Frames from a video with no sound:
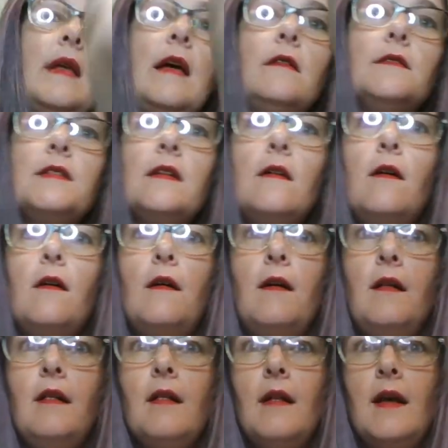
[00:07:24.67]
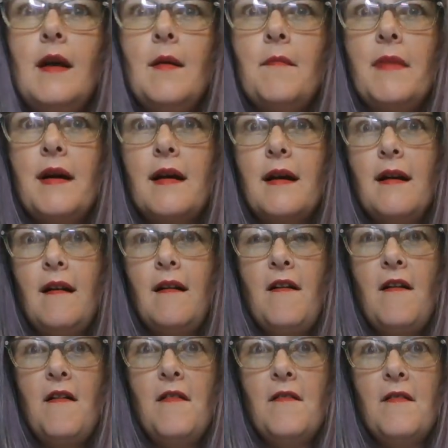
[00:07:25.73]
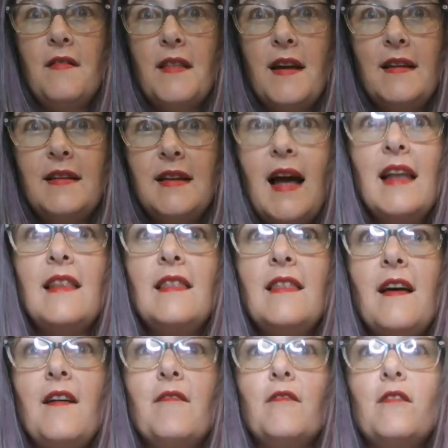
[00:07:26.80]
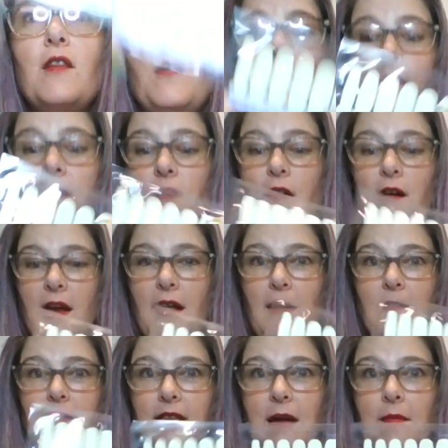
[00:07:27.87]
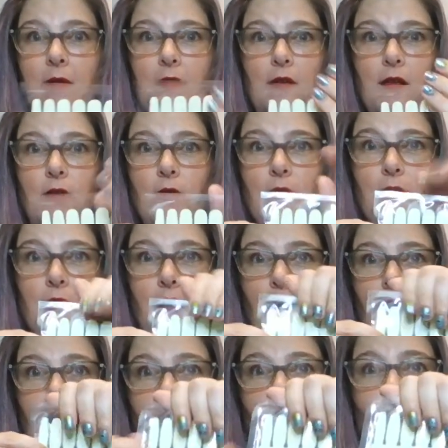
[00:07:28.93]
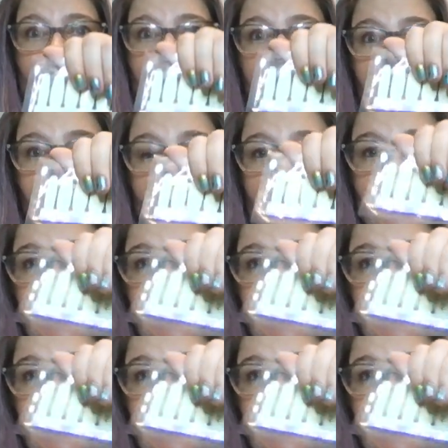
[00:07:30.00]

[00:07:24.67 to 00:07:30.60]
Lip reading: nails in all. Oh, I love glow in the dark nails. How about you? Normally